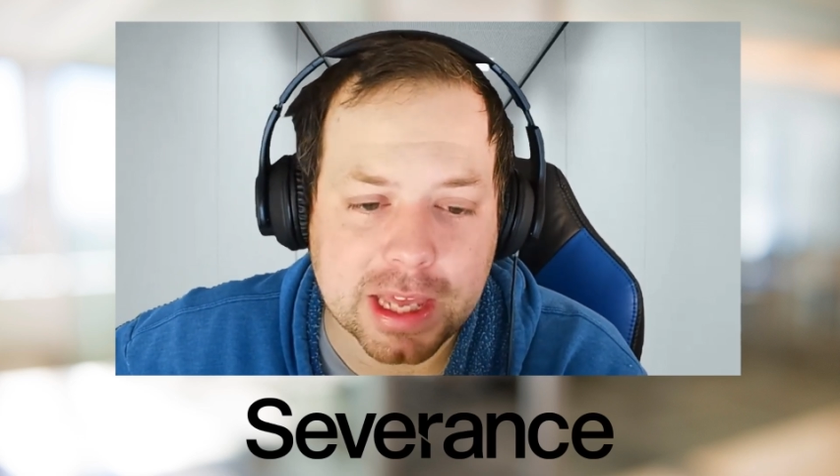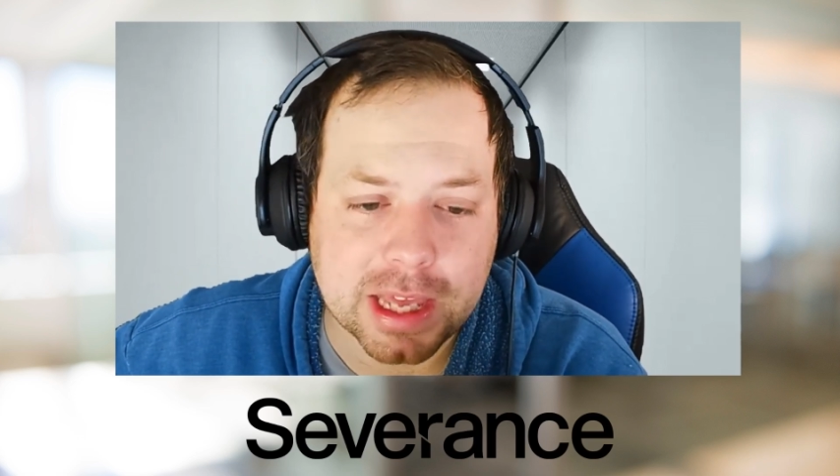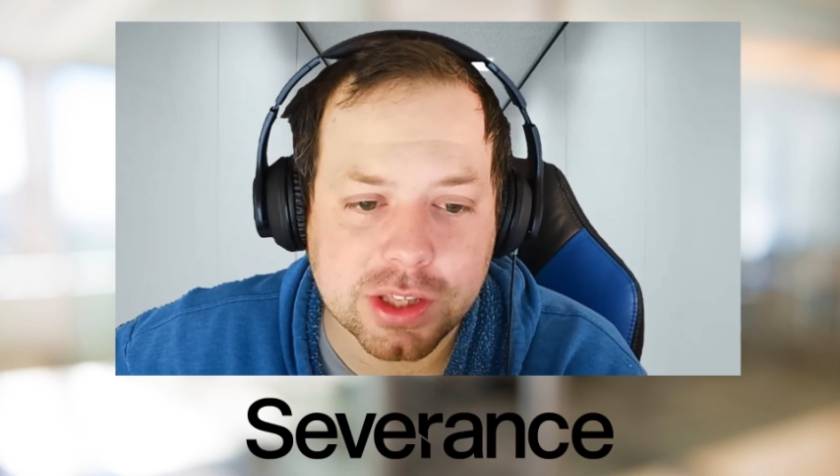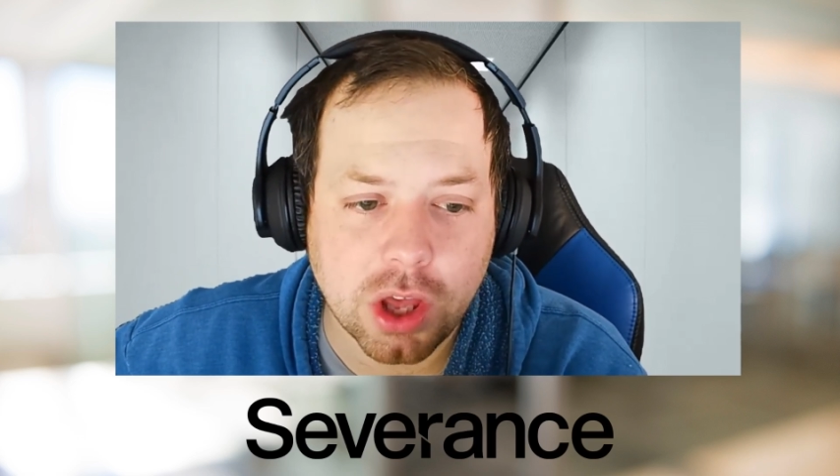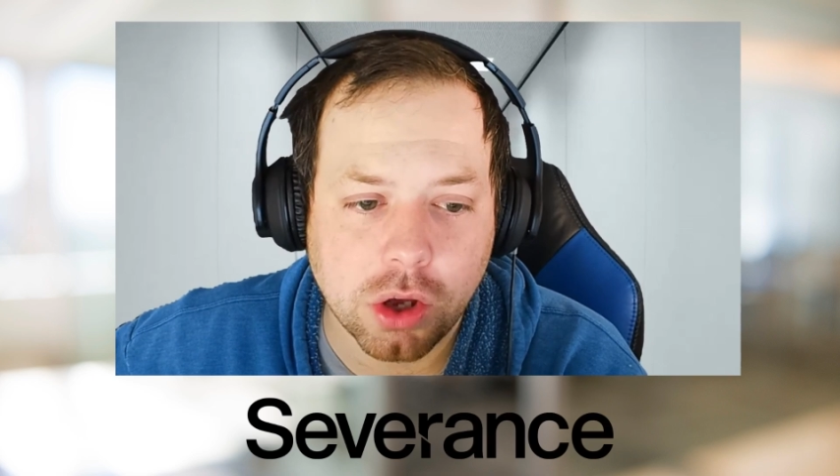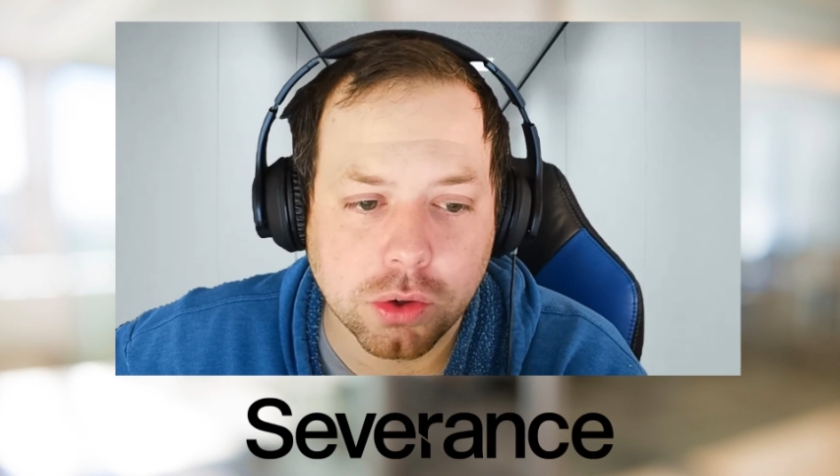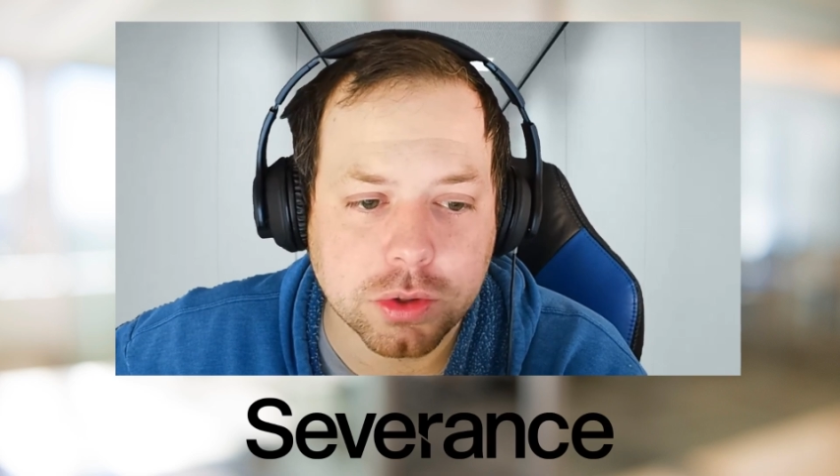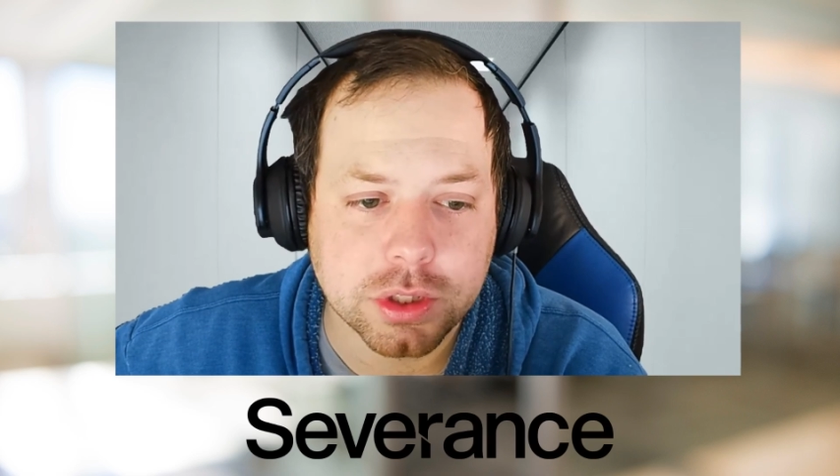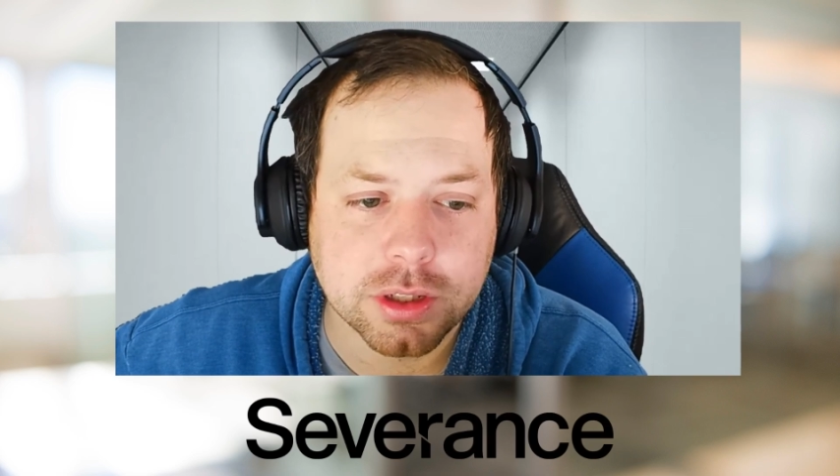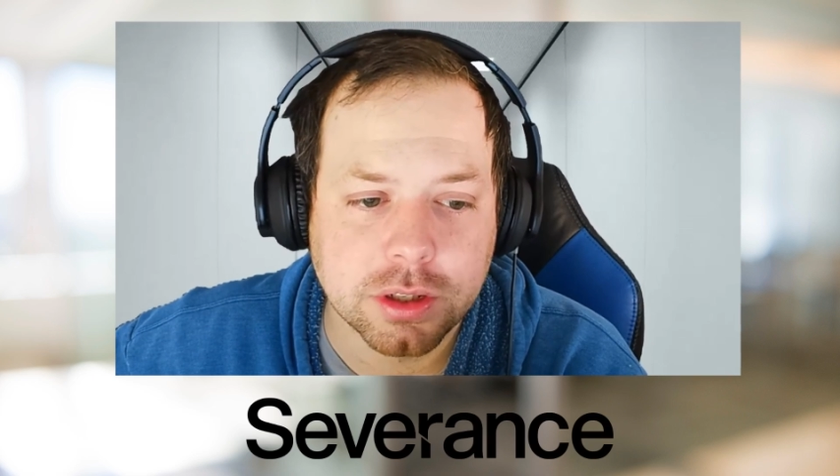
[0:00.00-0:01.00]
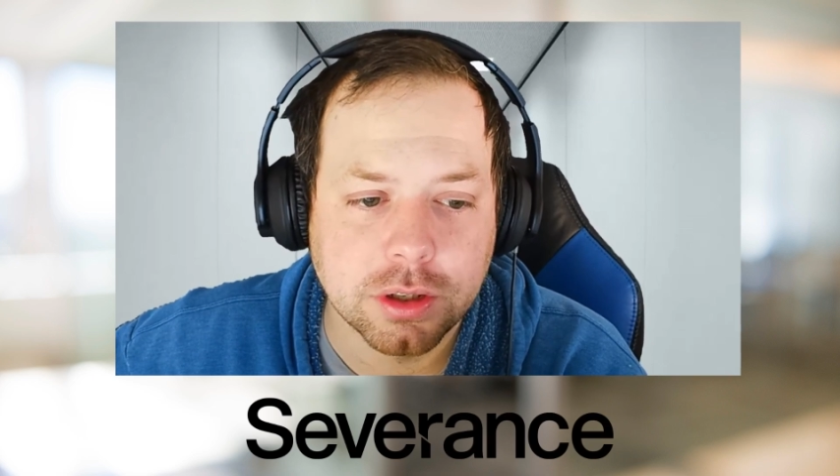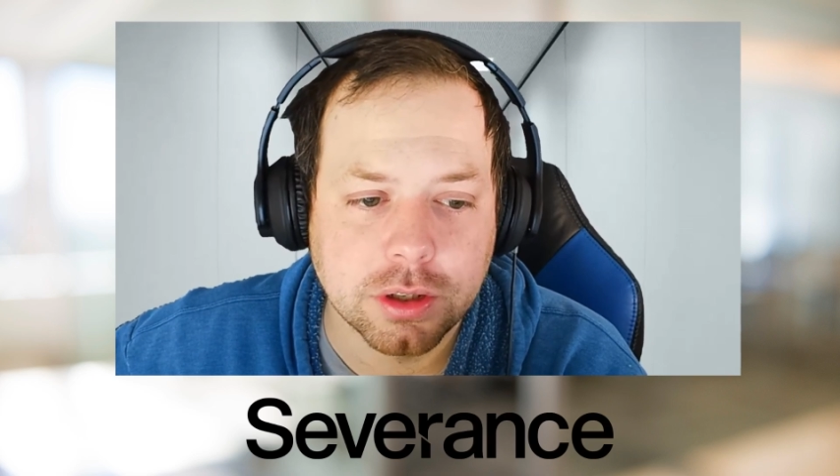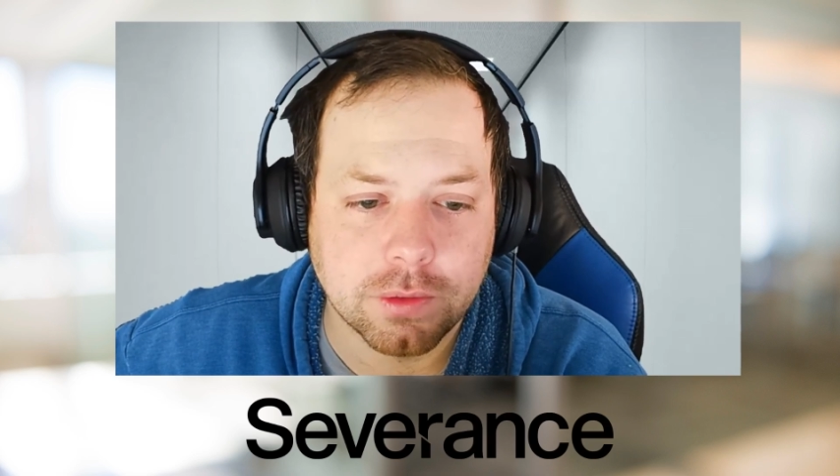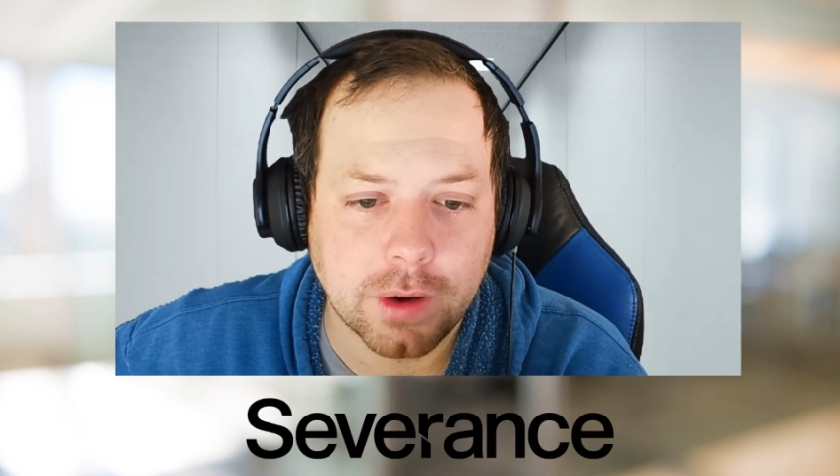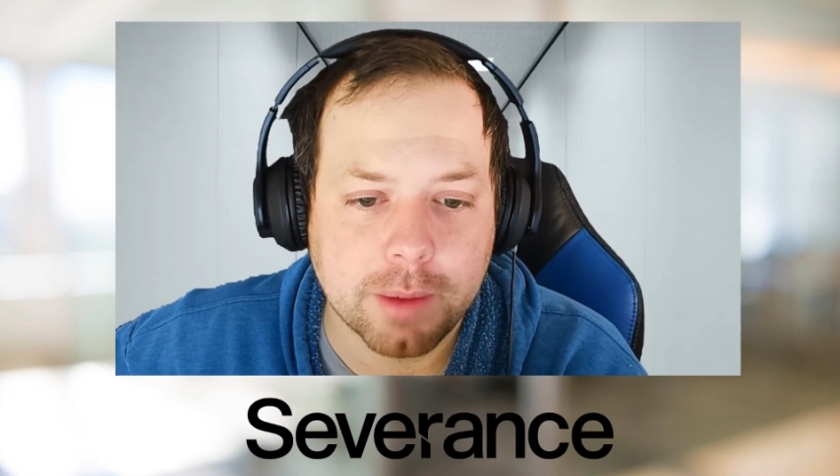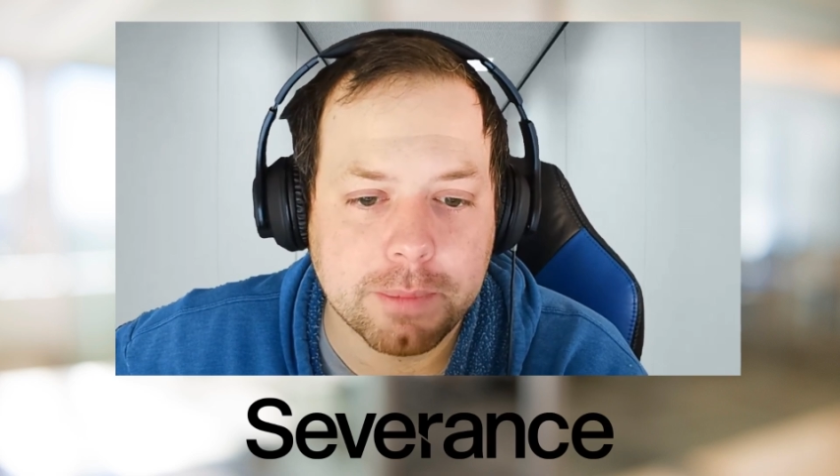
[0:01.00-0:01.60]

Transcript: it's those, right?